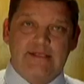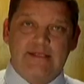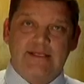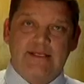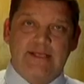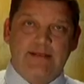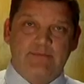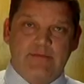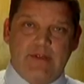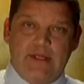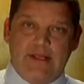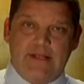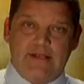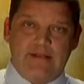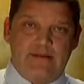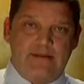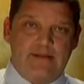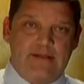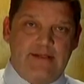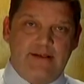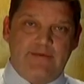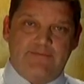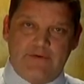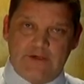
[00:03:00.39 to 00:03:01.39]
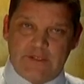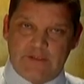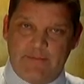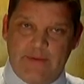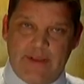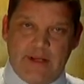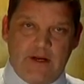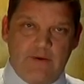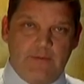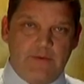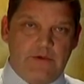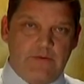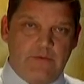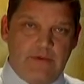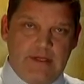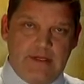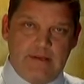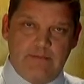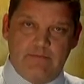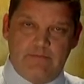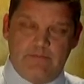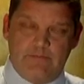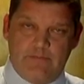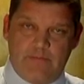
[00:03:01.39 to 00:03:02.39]
seem like the difference maker
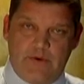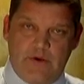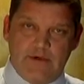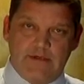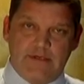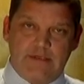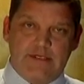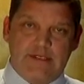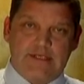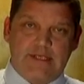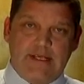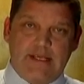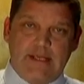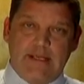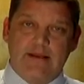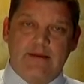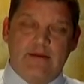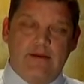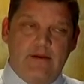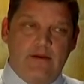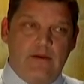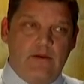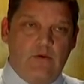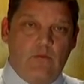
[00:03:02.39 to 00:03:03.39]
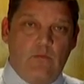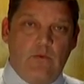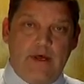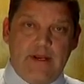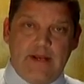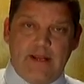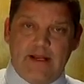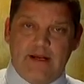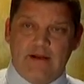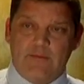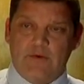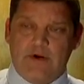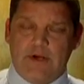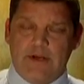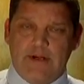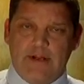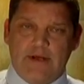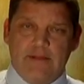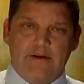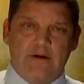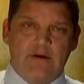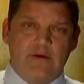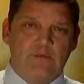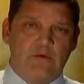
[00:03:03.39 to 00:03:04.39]
between purchasing one item or
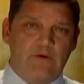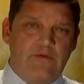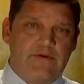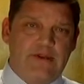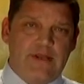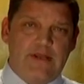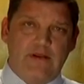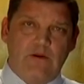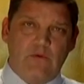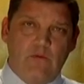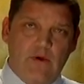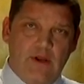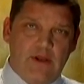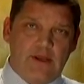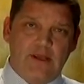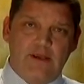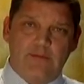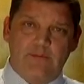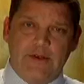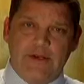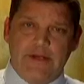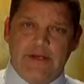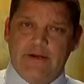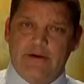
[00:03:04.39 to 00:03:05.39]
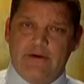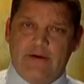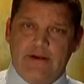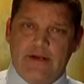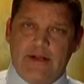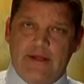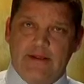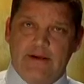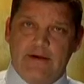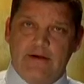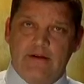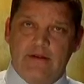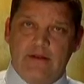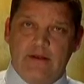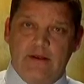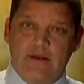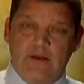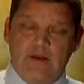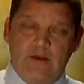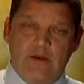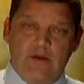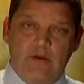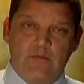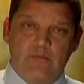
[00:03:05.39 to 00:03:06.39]
another or moving into one community or another.
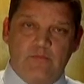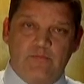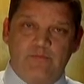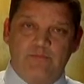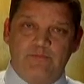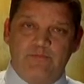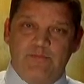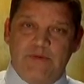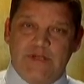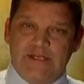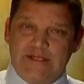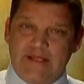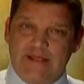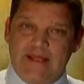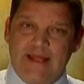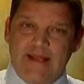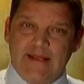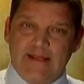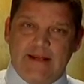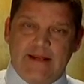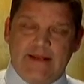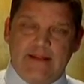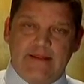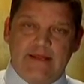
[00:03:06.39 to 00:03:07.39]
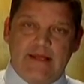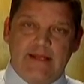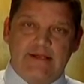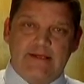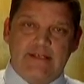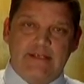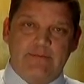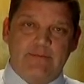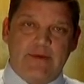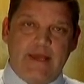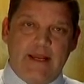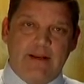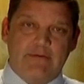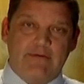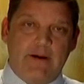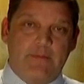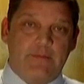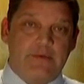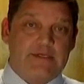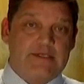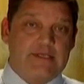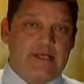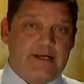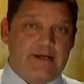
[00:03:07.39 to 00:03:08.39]
But to that lady, that tea bag
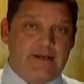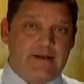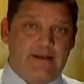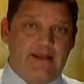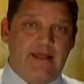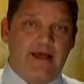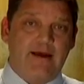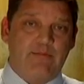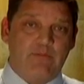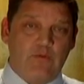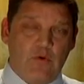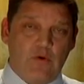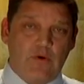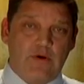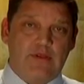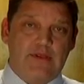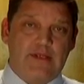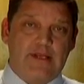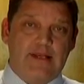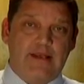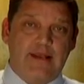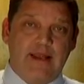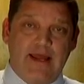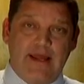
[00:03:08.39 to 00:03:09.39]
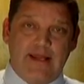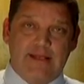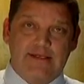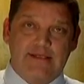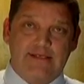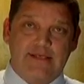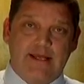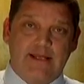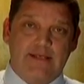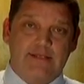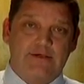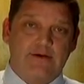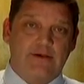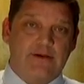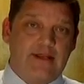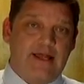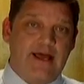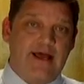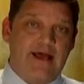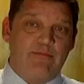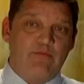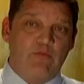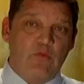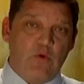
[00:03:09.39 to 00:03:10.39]
represented a lot more than 9 cents or a
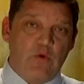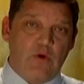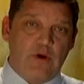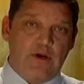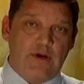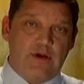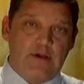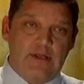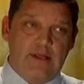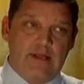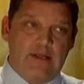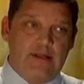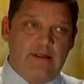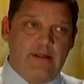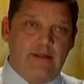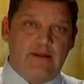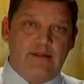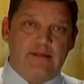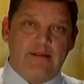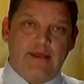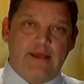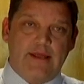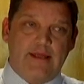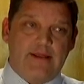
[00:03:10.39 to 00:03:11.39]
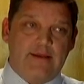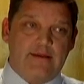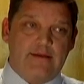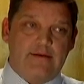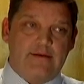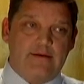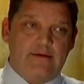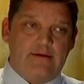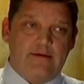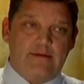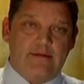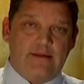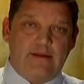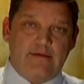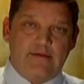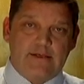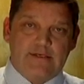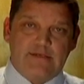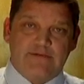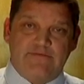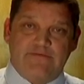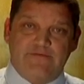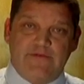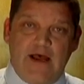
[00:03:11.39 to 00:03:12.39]
lot more than
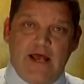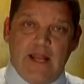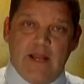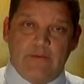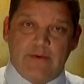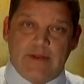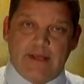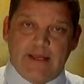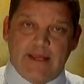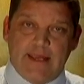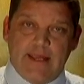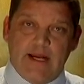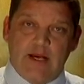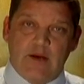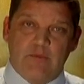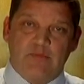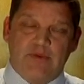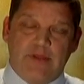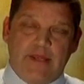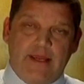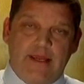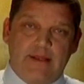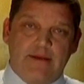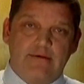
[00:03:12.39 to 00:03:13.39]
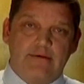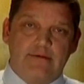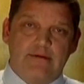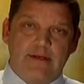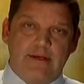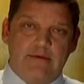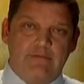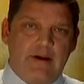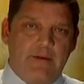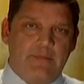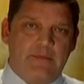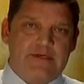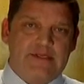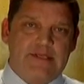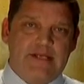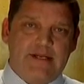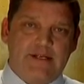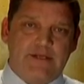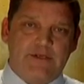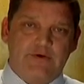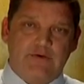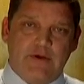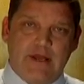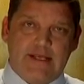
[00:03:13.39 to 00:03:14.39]
just following a care plan. It
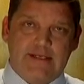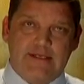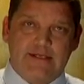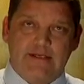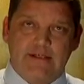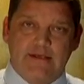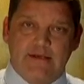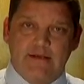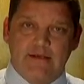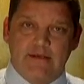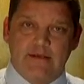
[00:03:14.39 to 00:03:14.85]
represented trust.